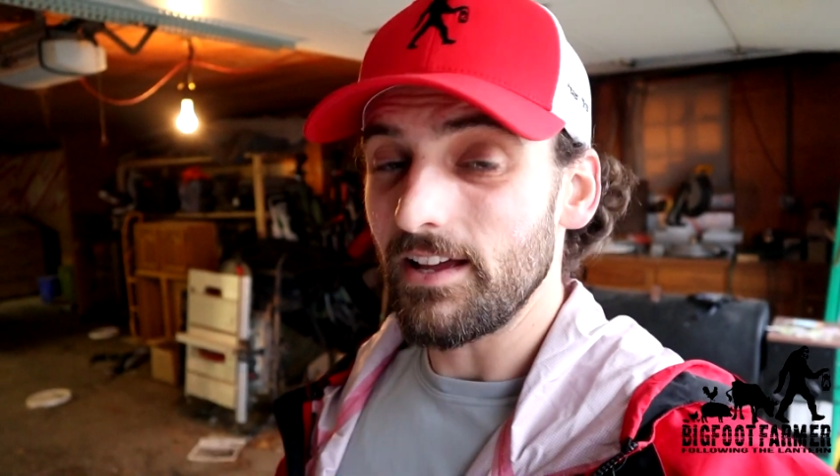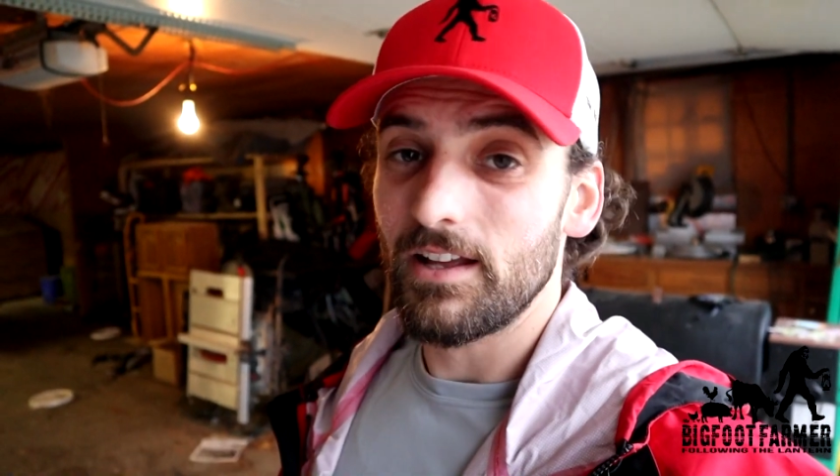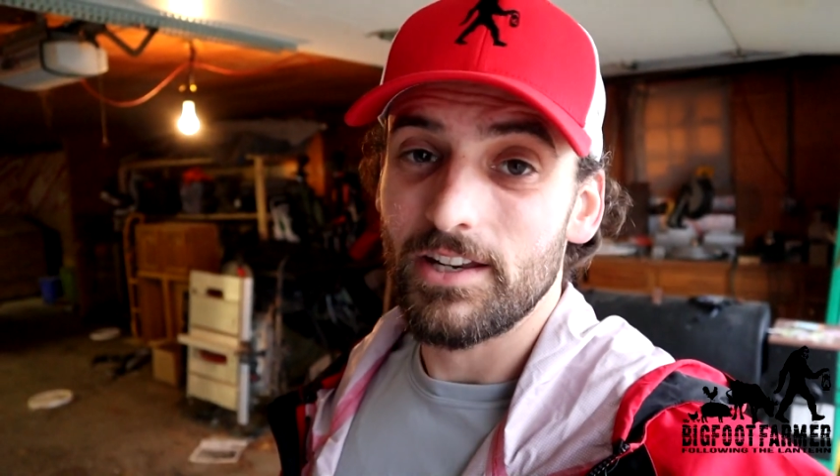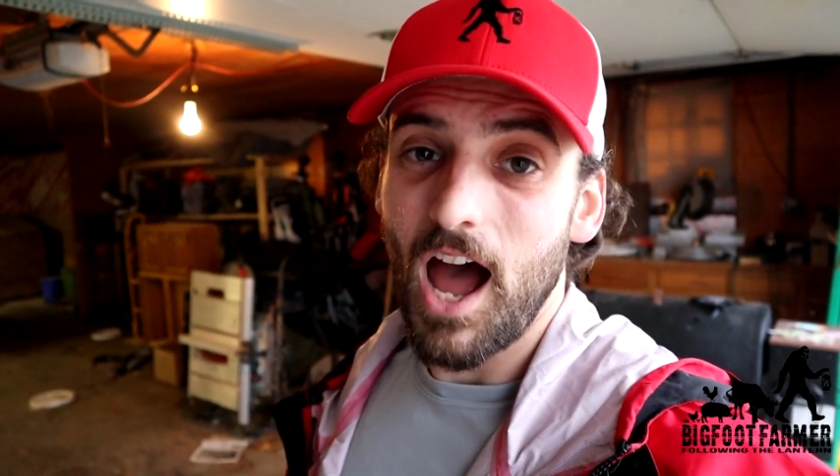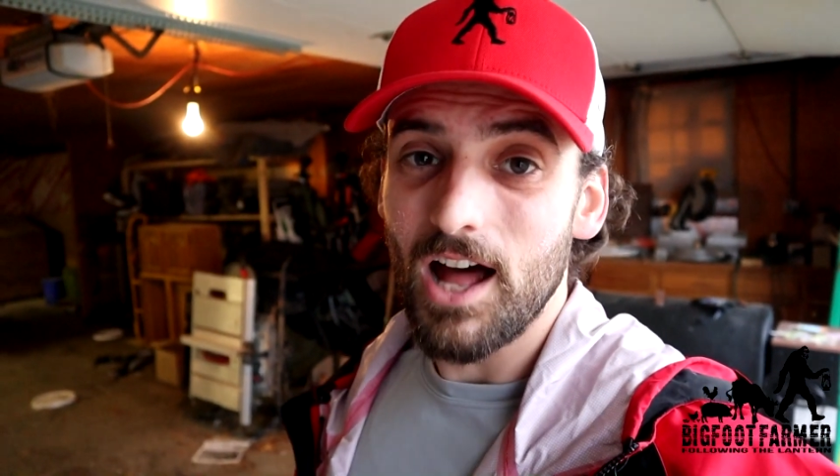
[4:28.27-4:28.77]

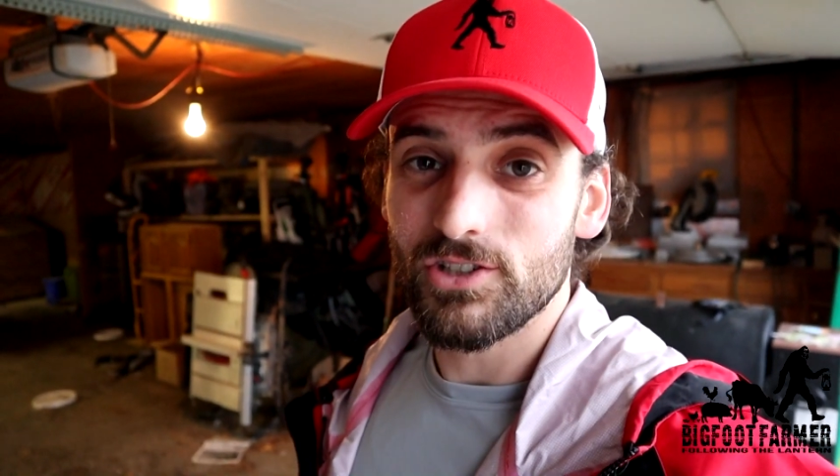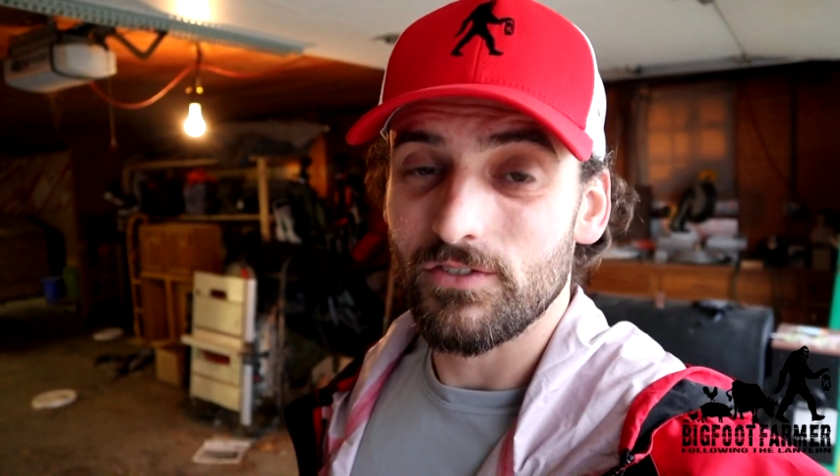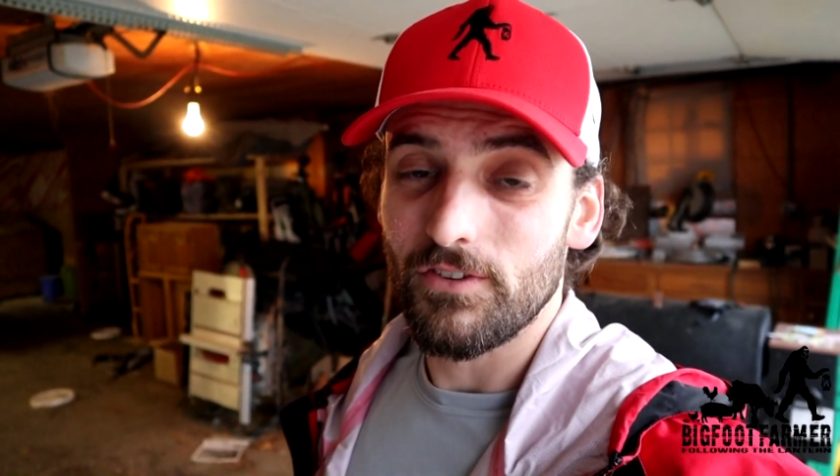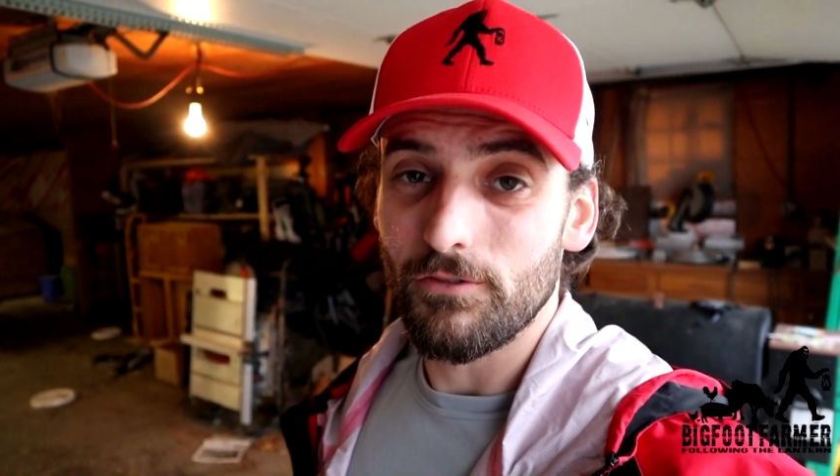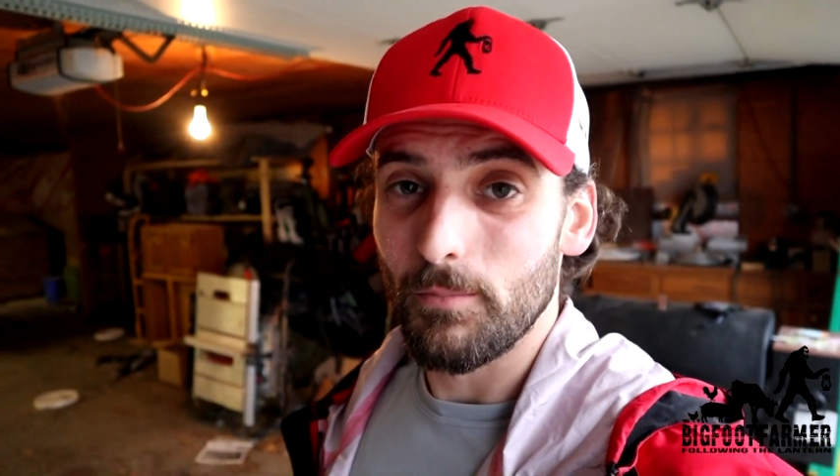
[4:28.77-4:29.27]
knowledge
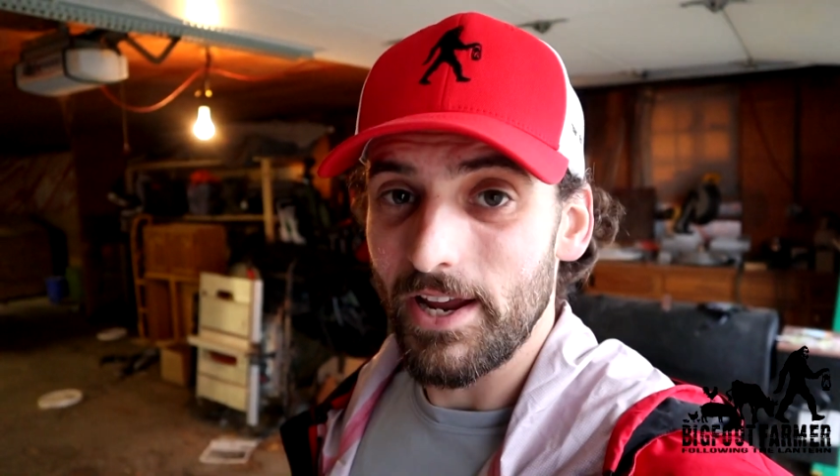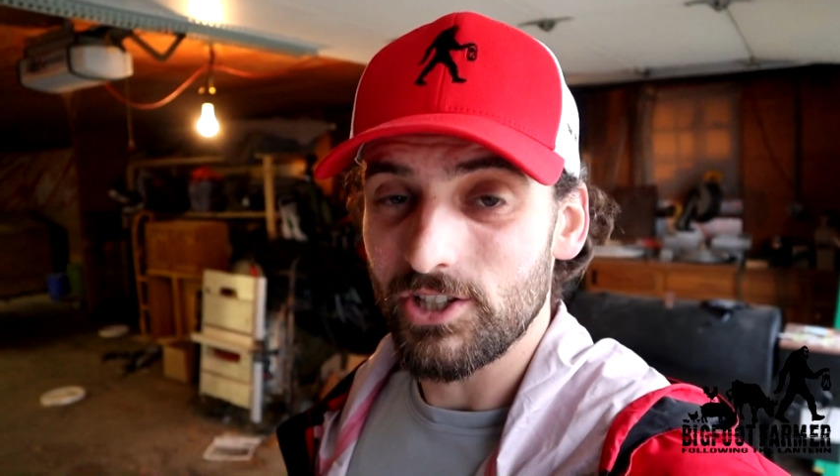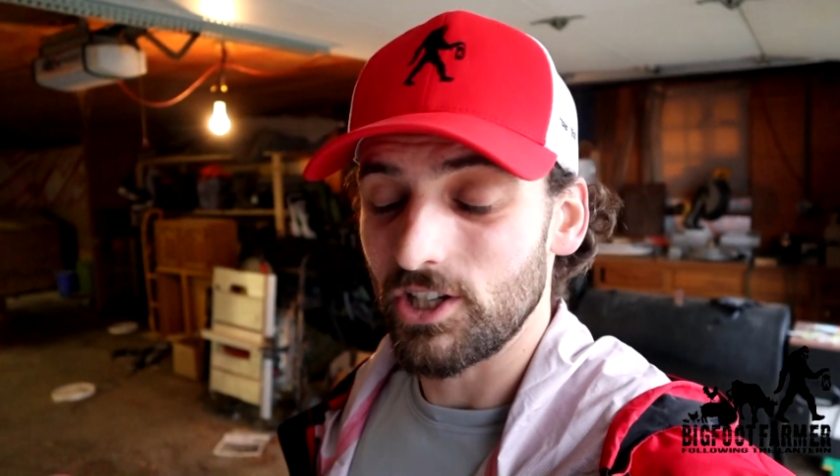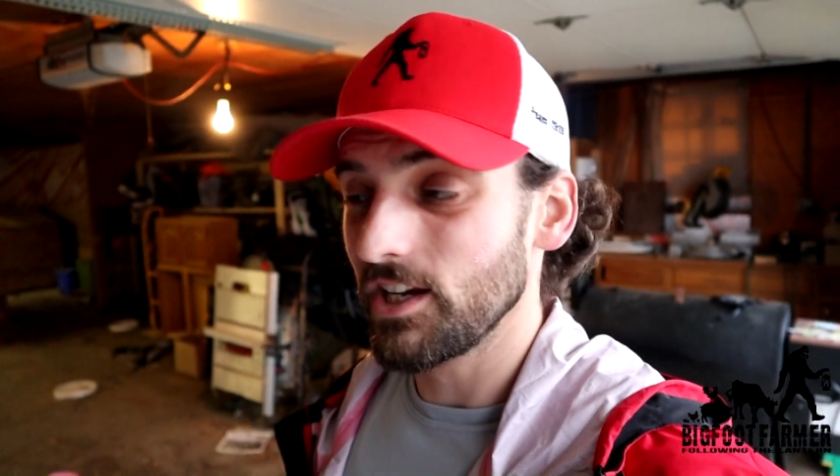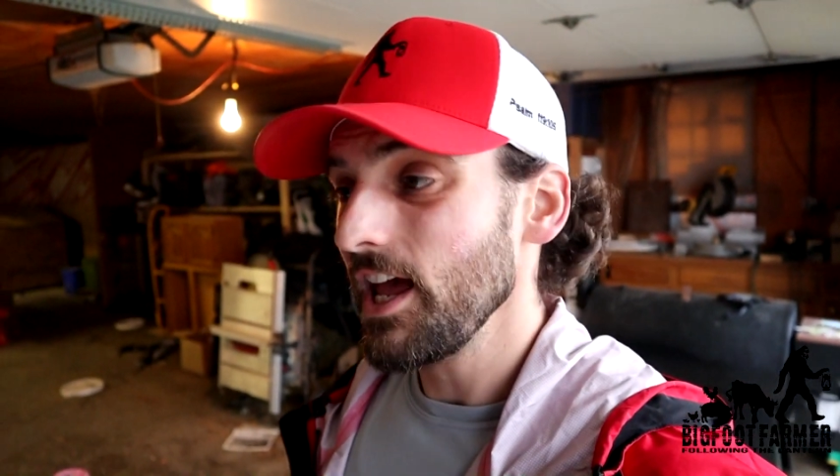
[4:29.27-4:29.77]
of
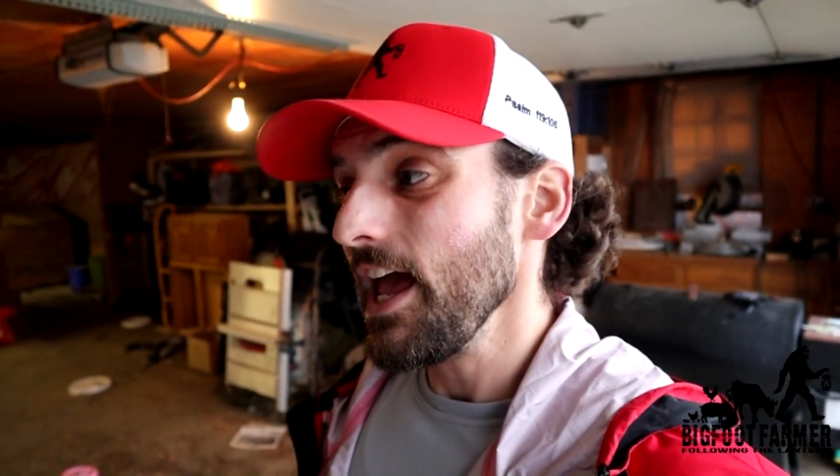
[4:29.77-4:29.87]
information,